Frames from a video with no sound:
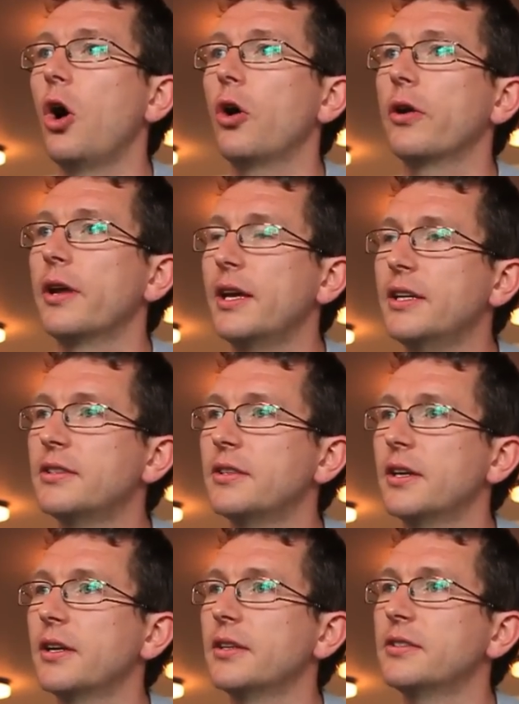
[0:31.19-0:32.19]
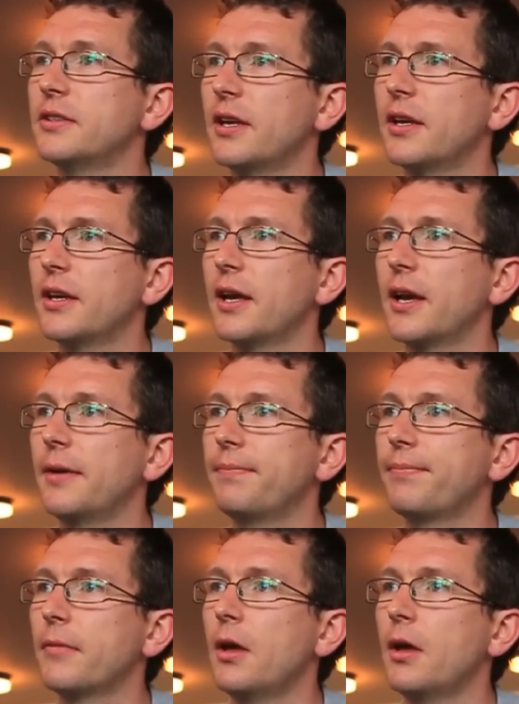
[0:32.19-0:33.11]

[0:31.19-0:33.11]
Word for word: on Easter Sunday.